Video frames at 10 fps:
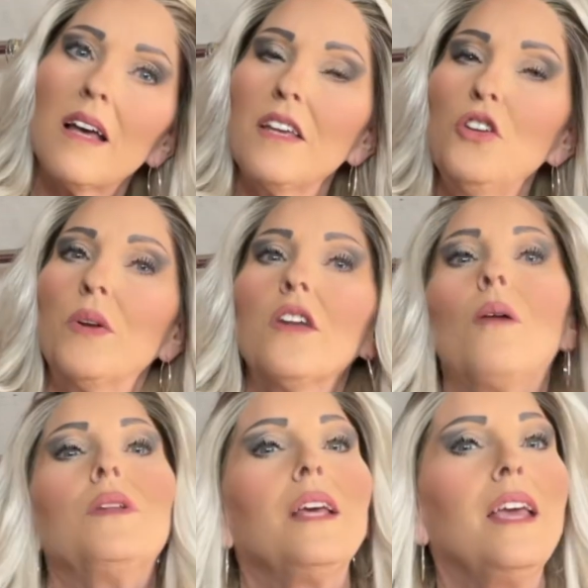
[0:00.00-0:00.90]
You would not
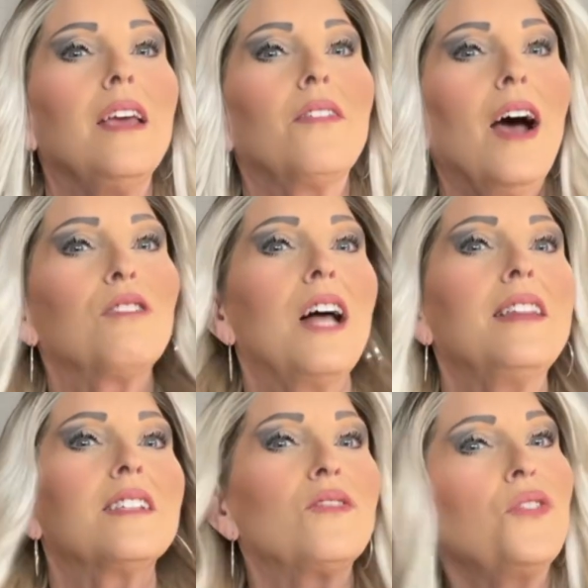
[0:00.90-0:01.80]
believe how light
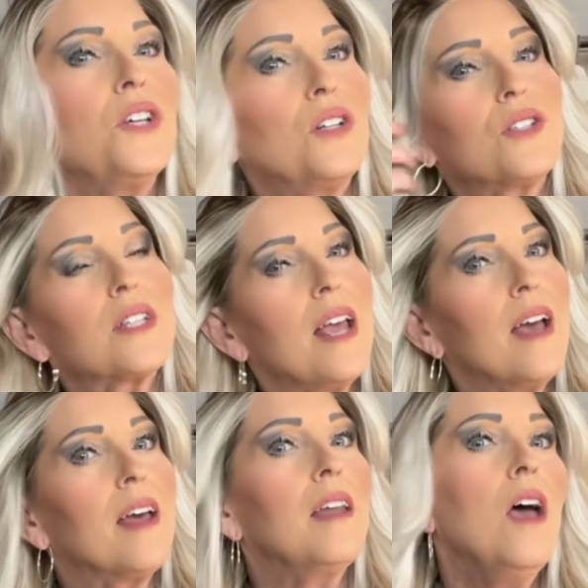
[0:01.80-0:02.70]
this feels,
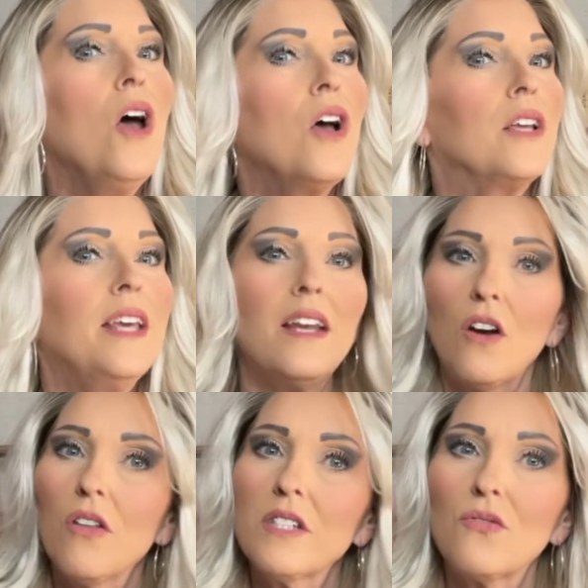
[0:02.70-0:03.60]
and getting
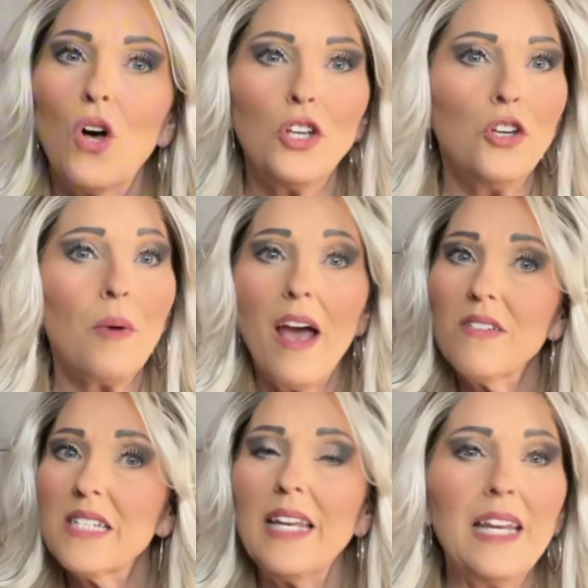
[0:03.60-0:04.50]
all this volume. I
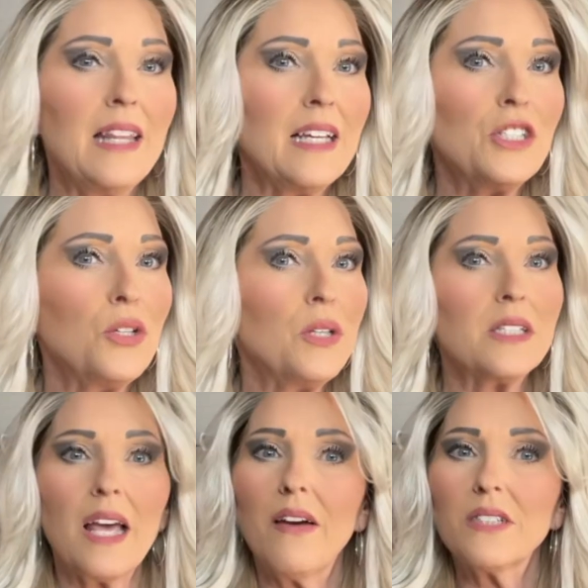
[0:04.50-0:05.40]
haven't done anything to this.
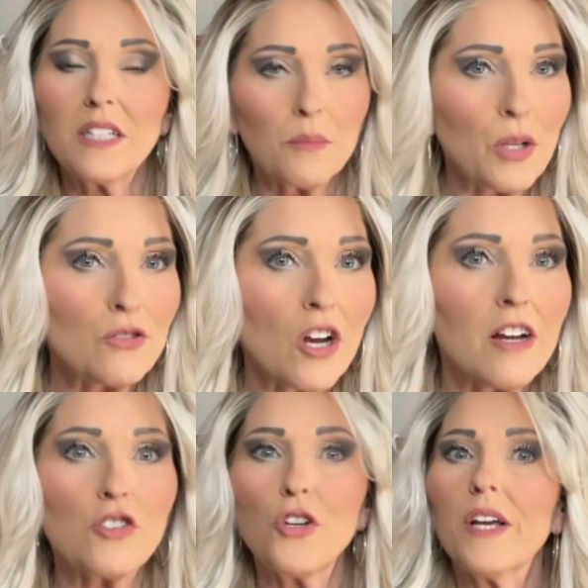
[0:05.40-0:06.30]
I haven't done the blow dryer
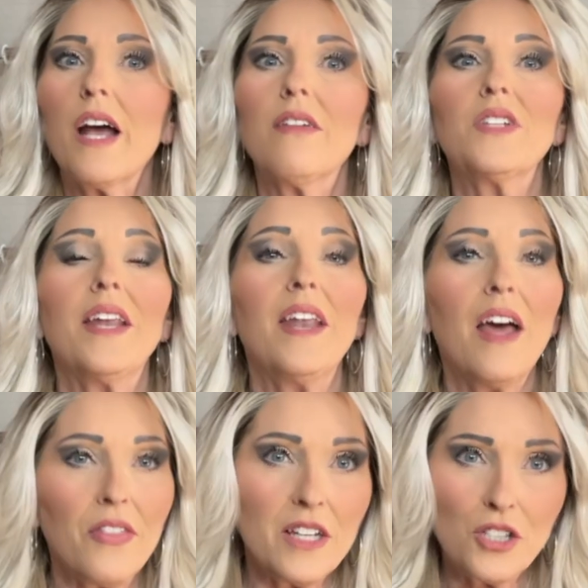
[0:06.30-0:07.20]
trick. I've done
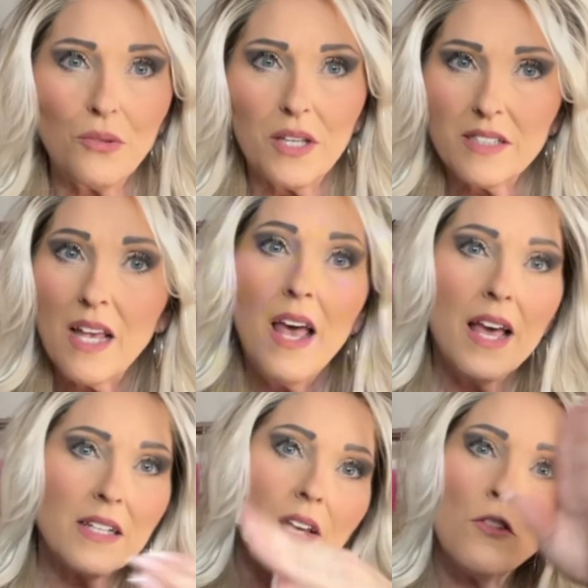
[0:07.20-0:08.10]
nothing to this
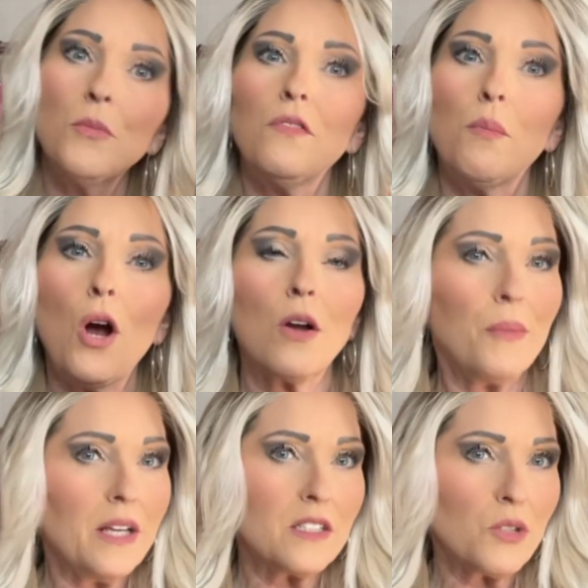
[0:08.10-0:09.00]
except for move the part,
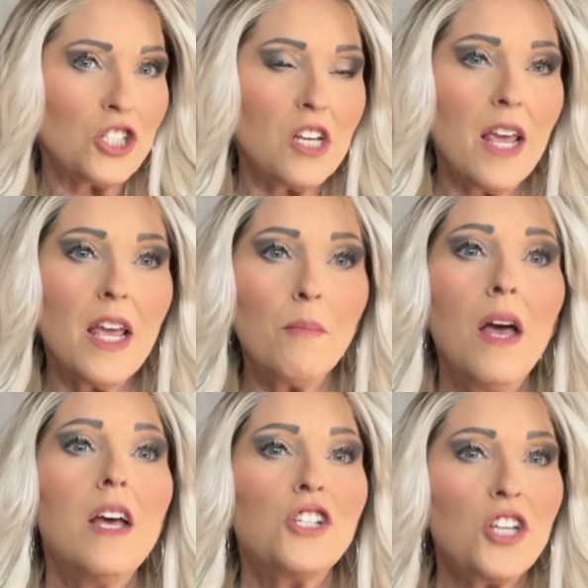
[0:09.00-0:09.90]
because when she came,
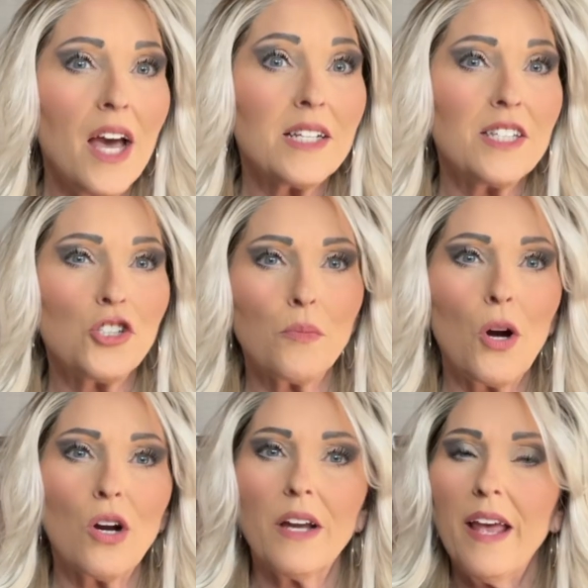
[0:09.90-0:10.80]
she had a center
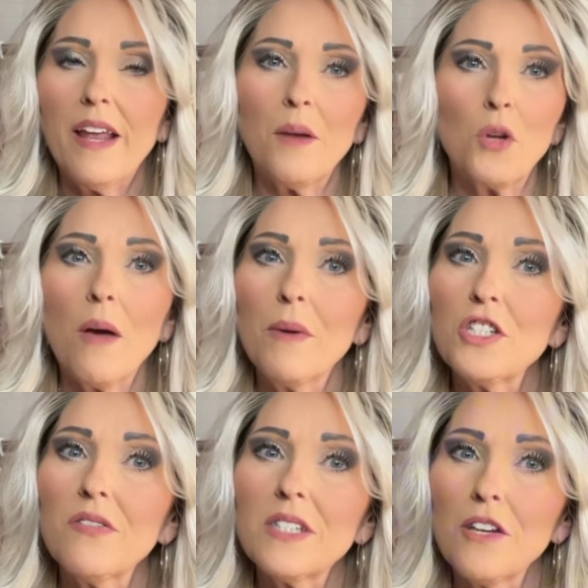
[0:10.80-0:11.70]
part and I'm not much
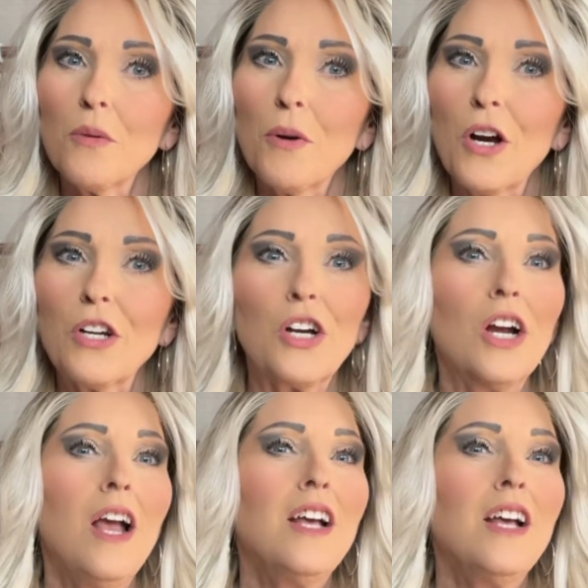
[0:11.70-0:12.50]
of a center parter.